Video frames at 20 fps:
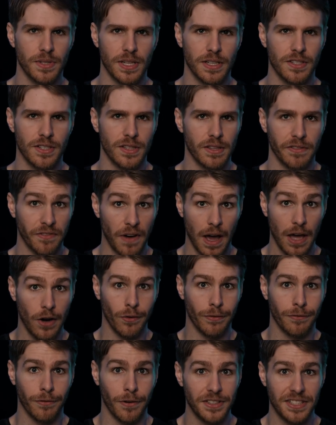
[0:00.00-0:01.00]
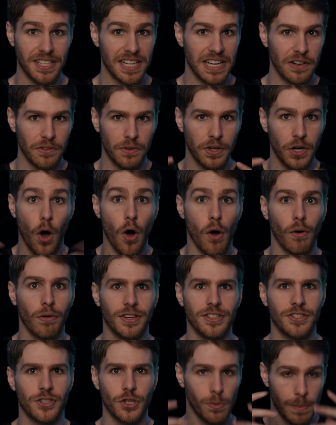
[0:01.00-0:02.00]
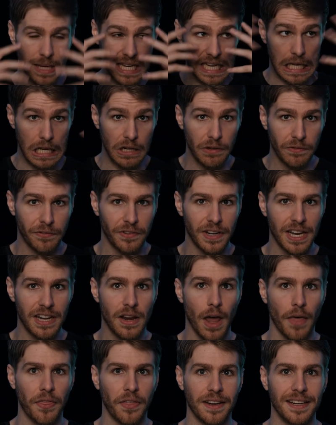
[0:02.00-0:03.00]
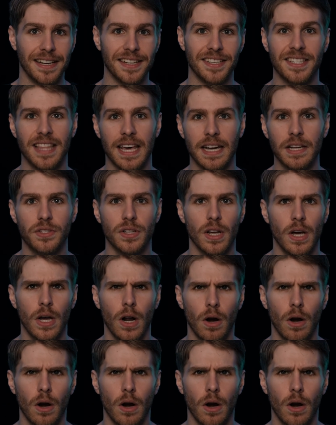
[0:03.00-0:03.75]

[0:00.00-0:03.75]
It's the final frontier, an all-consuming infinite nothingness that is